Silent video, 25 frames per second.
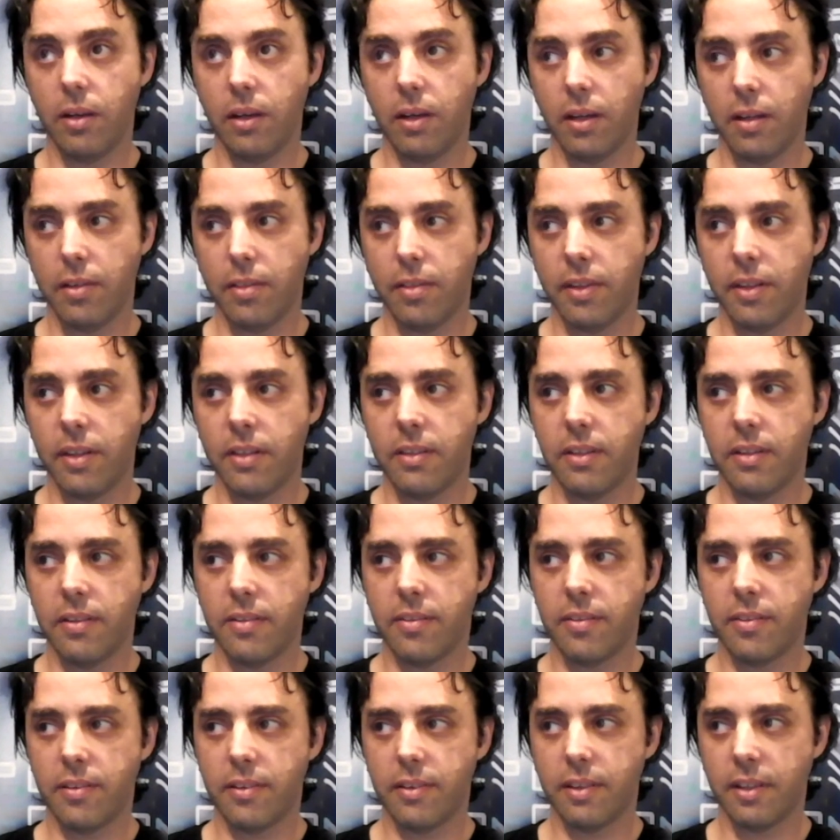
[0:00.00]
I think
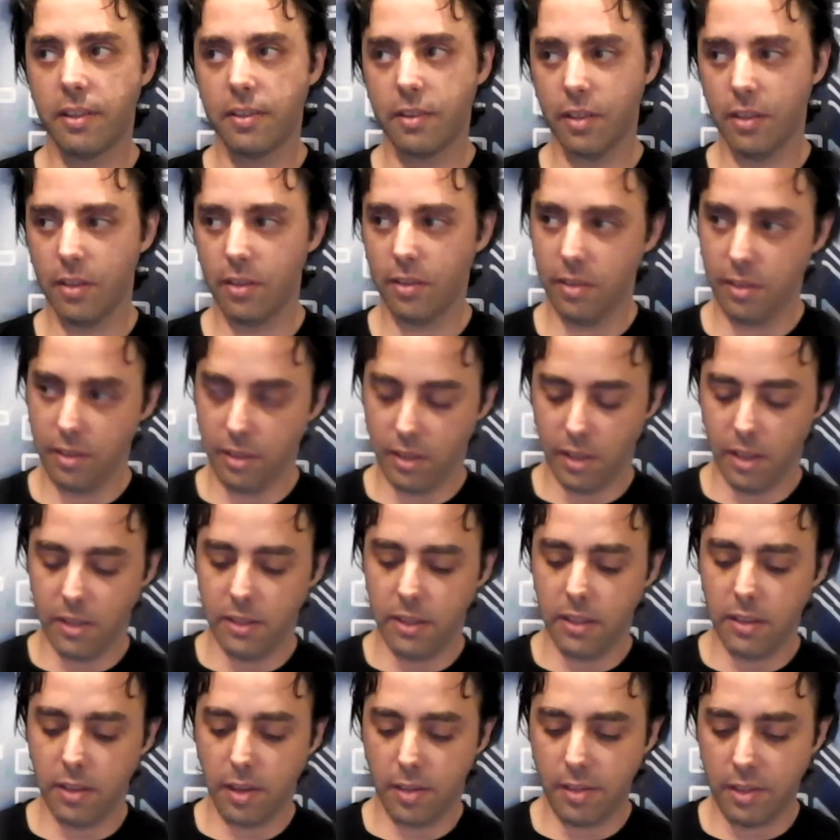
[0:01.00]

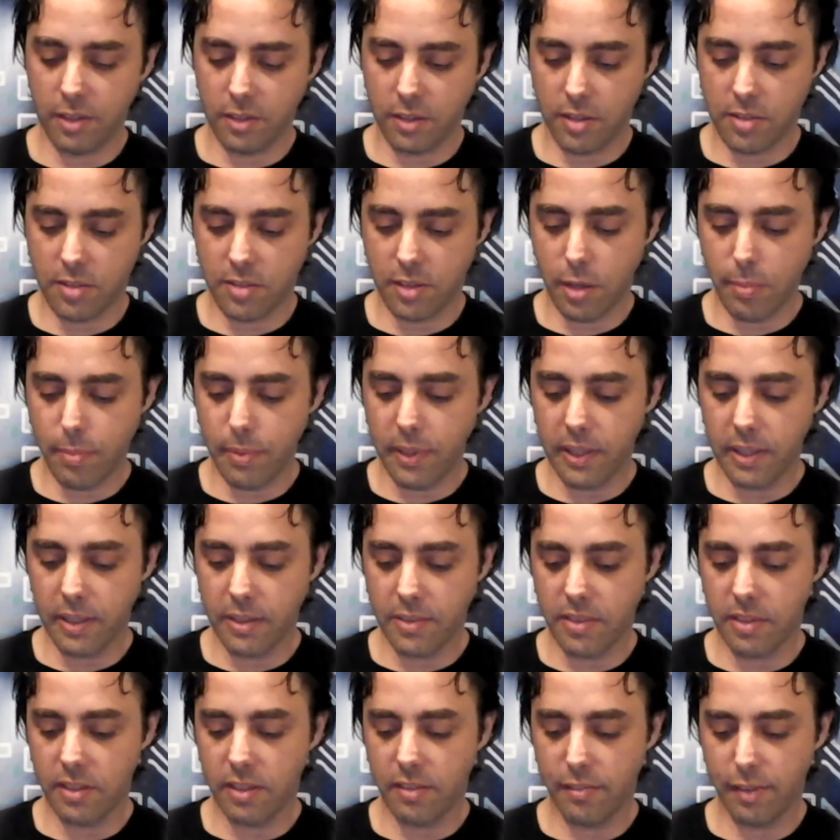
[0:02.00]
another thing that's stopping is
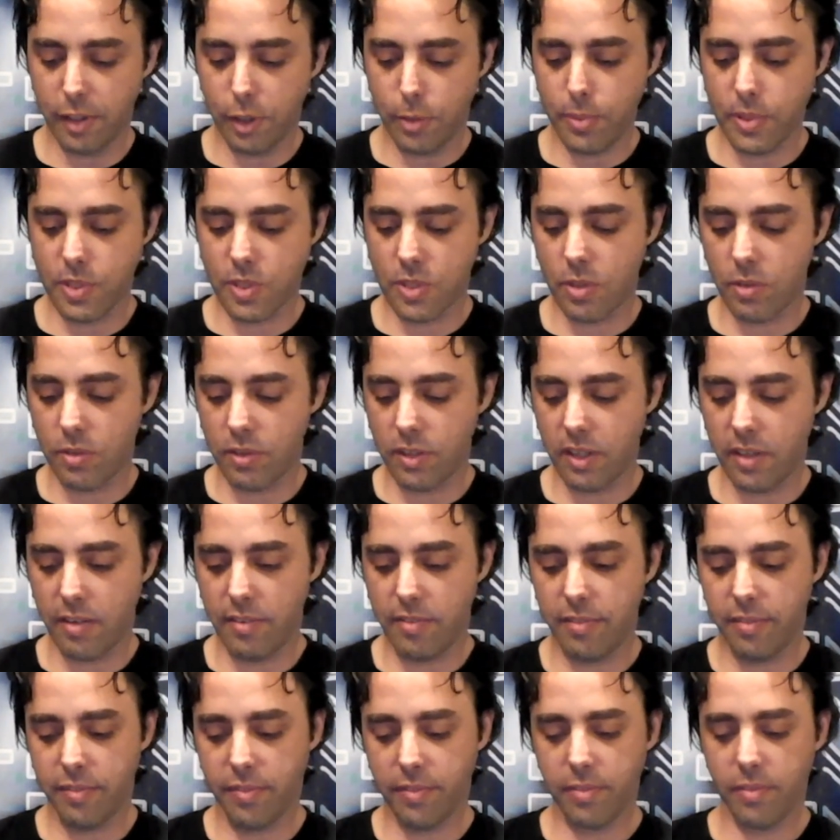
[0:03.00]
the developers don't
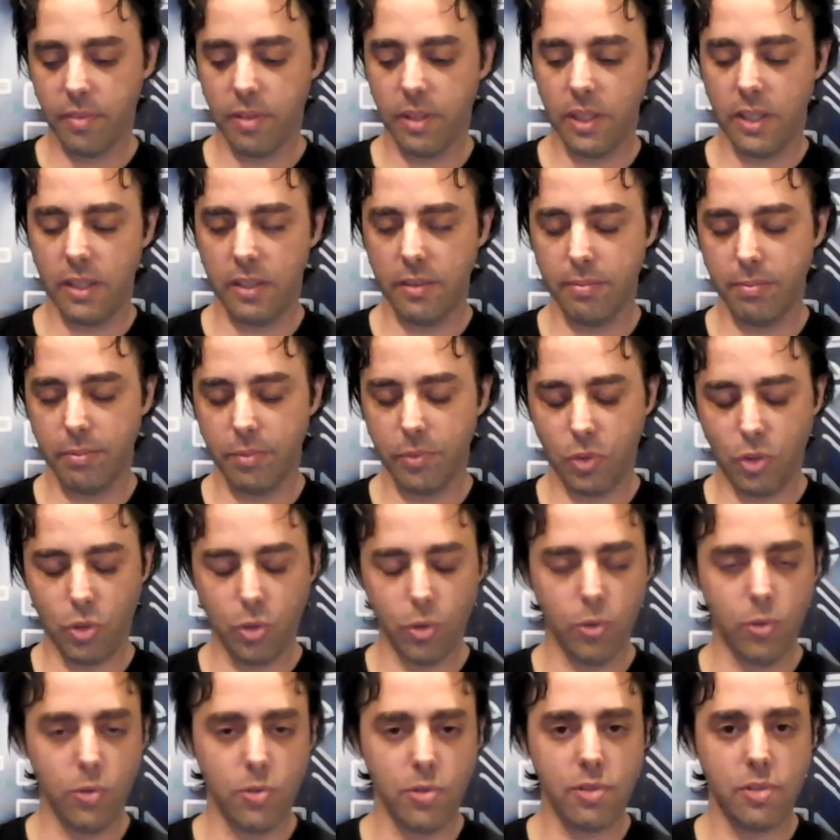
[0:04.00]
have
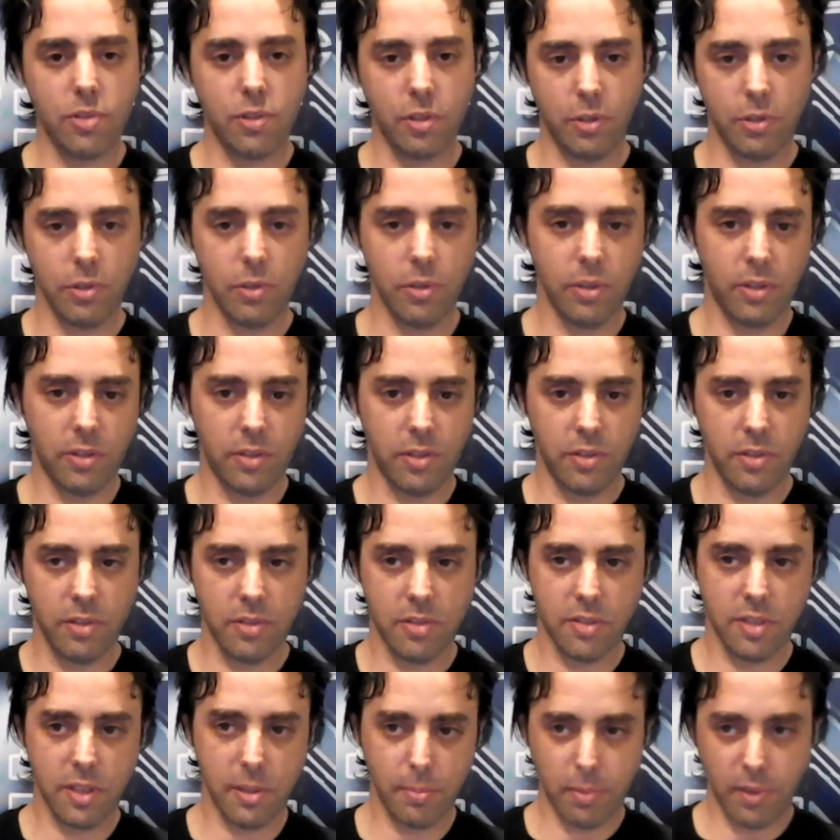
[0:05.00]
tools to do it
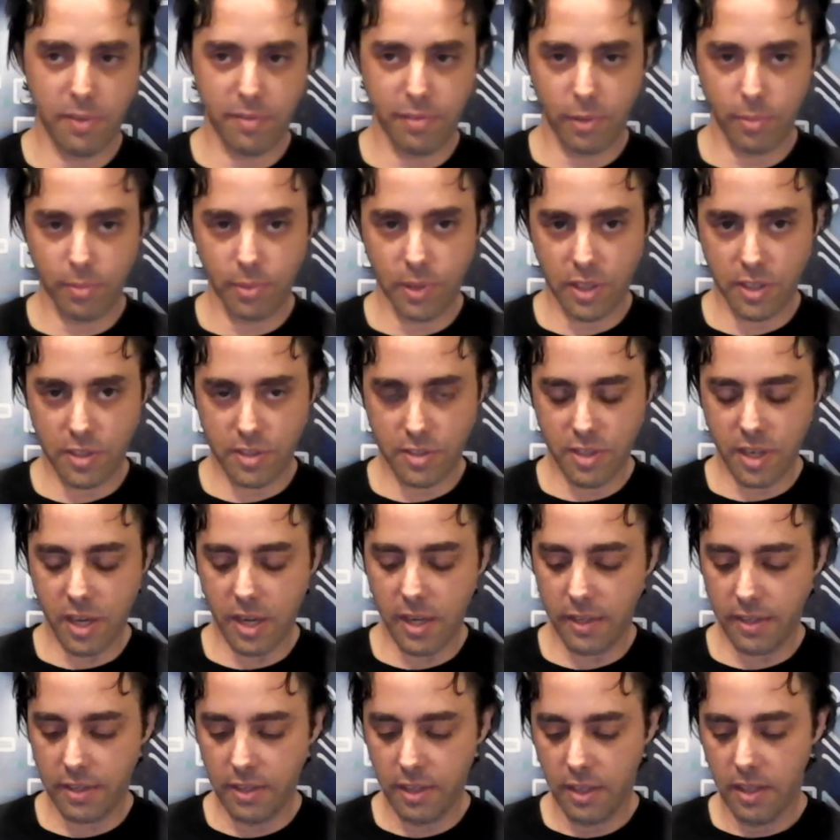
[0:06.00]
simply from their
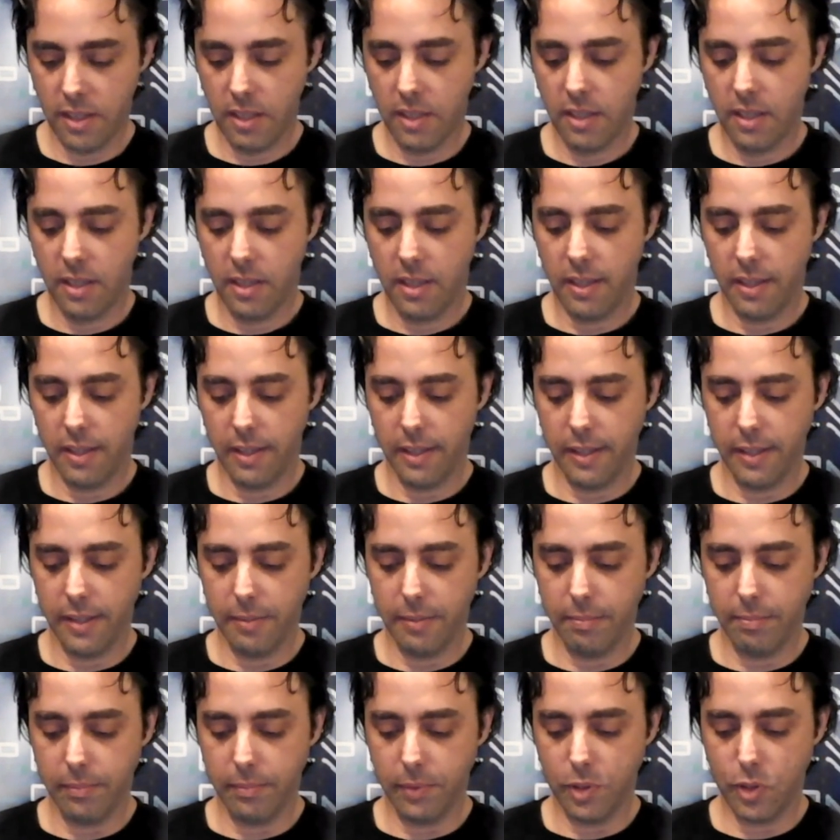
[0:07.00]
side,
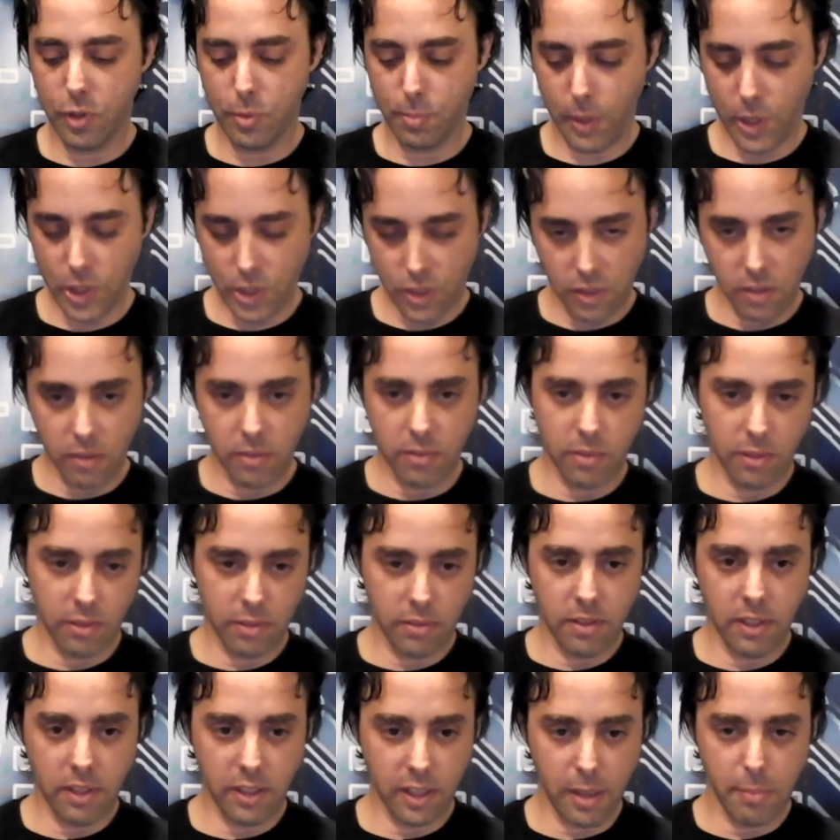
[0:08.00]
especially on
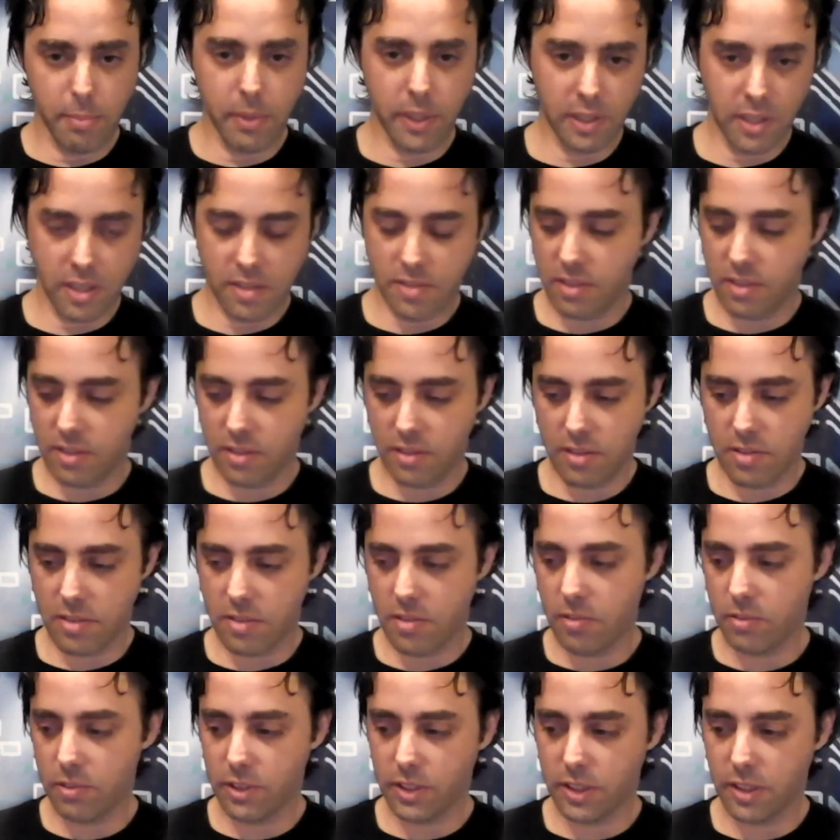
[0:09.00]
dynamic testing. It's
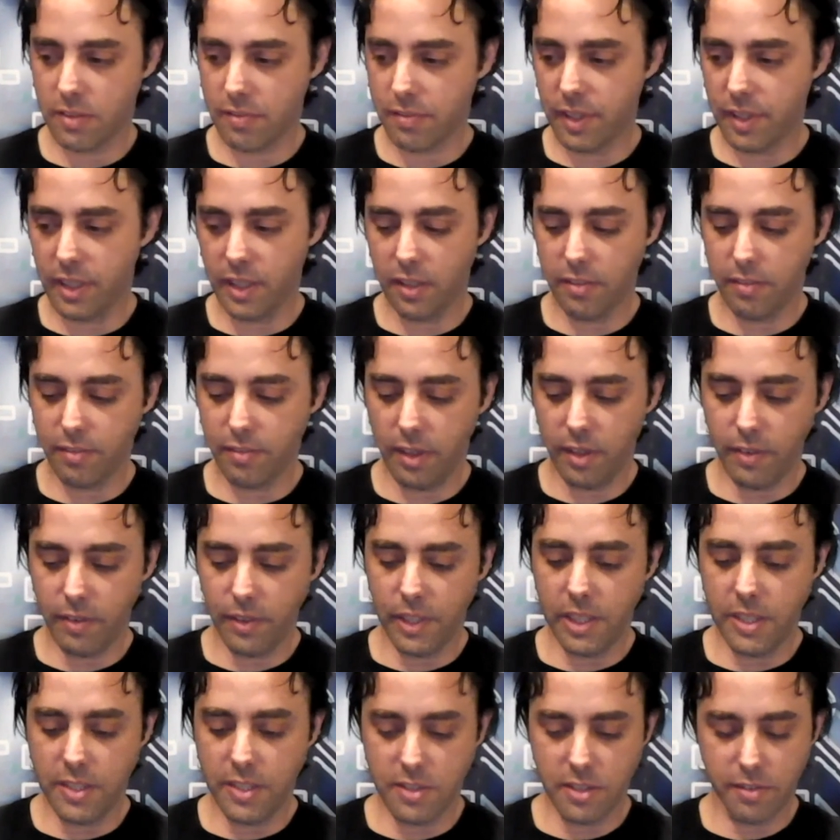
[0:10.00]
not something very
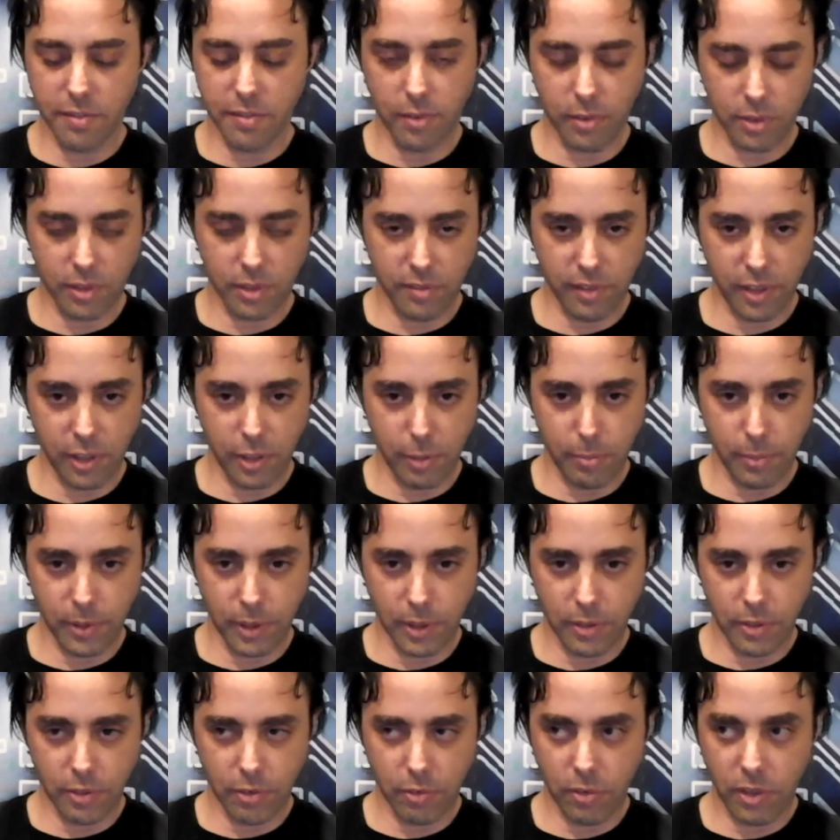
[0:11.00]
easy for a
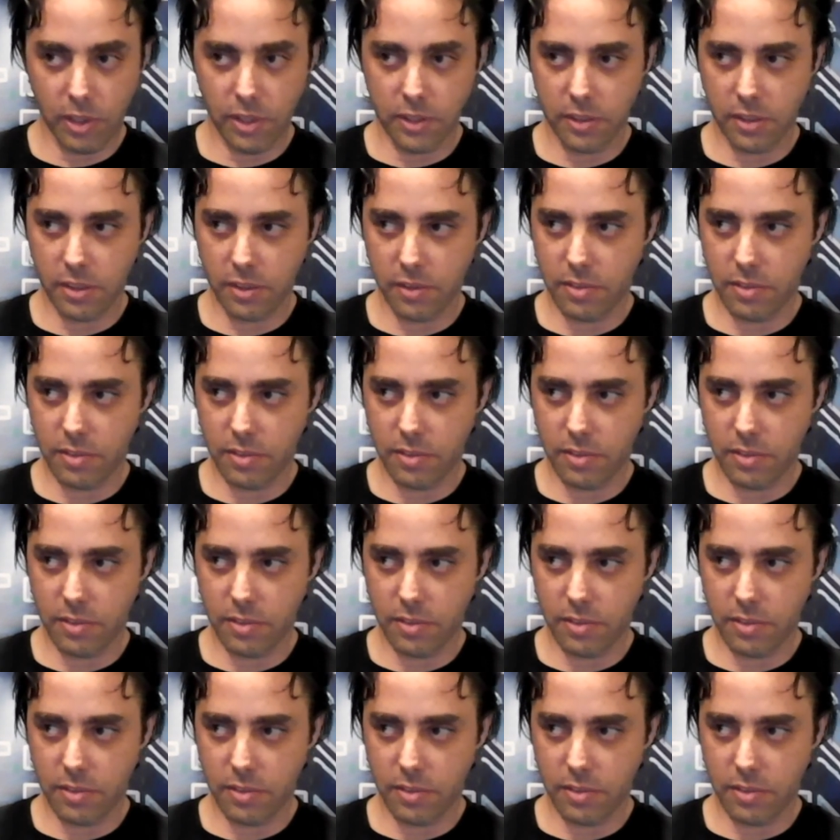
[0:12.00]
developer to run.